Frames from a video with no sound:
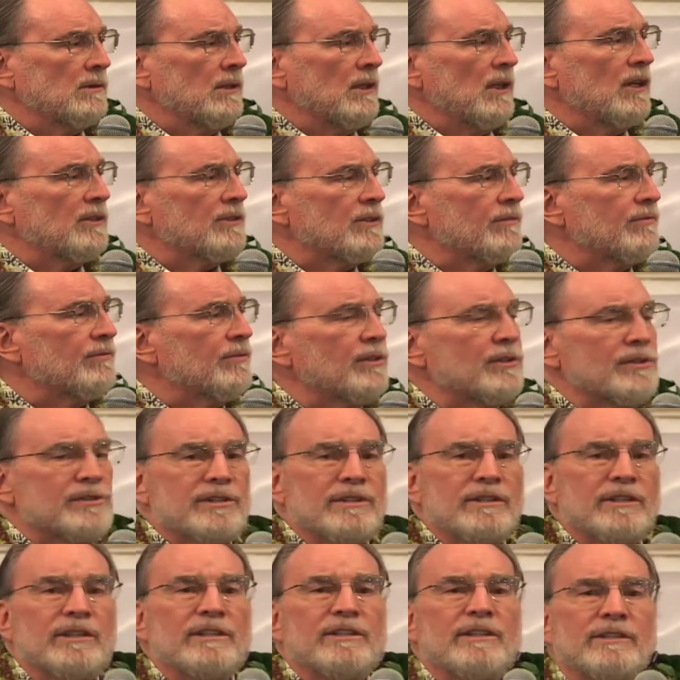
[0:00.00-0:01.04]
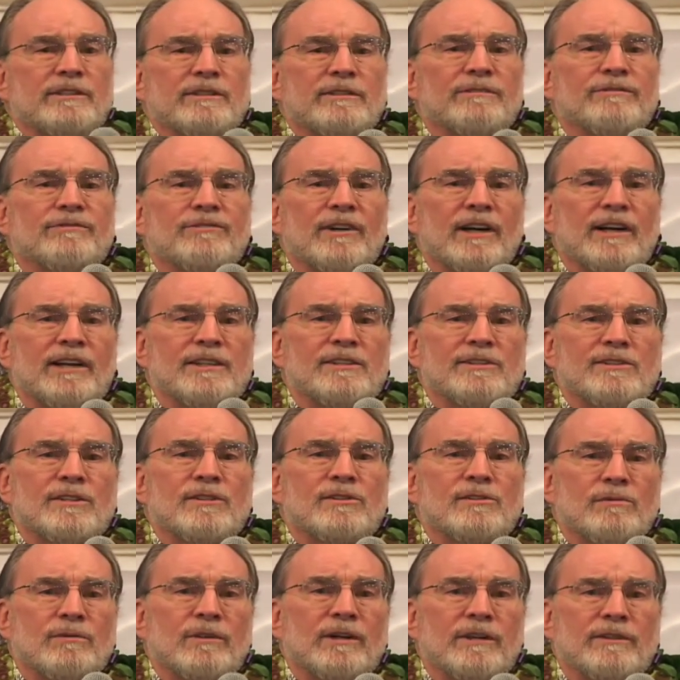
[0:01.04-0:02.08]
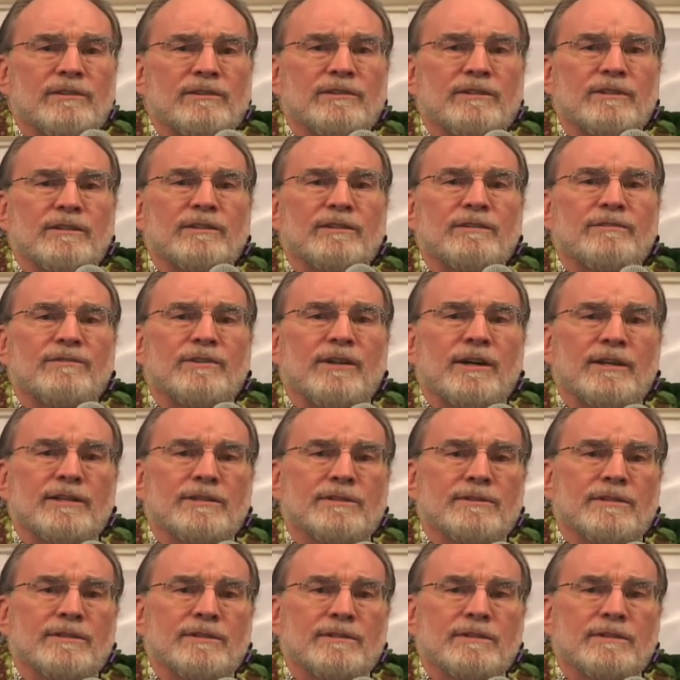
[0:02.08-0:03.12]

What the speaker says: a diversity that defines us rather than divides